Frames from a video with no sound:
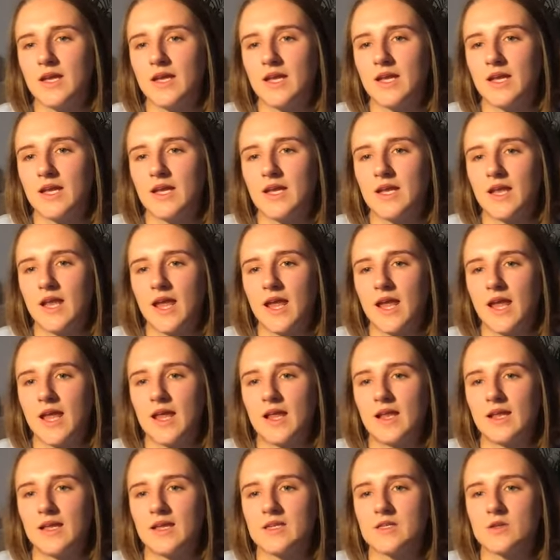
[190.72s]

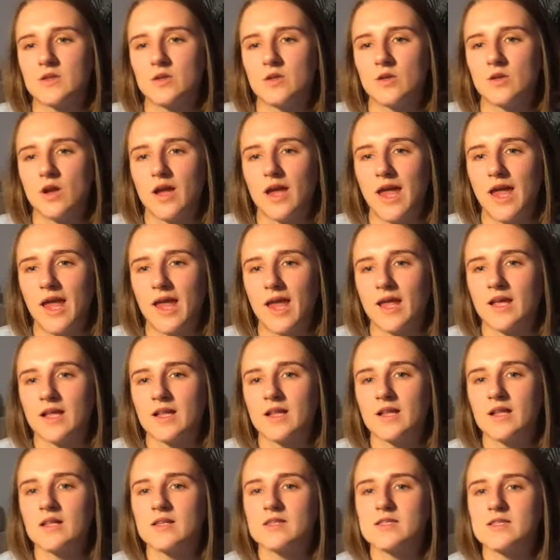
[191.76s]
Inhale into your
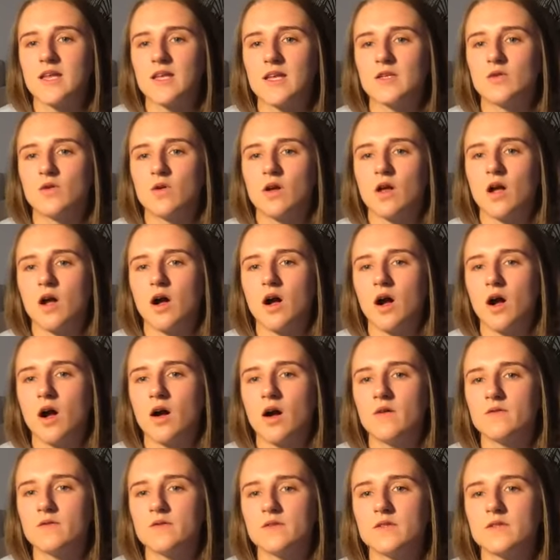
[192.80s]
ankles and your
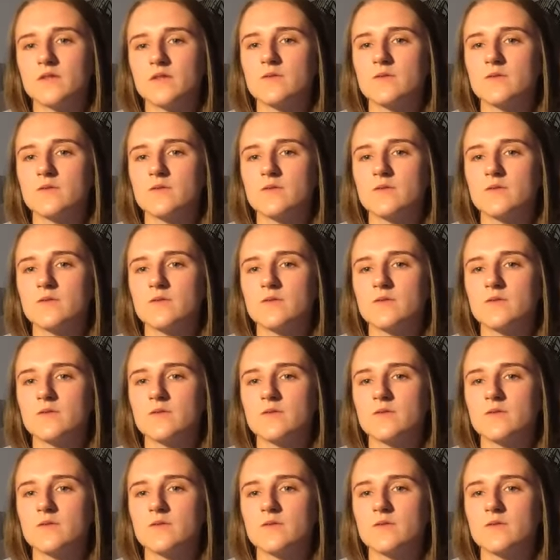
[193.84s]
calves.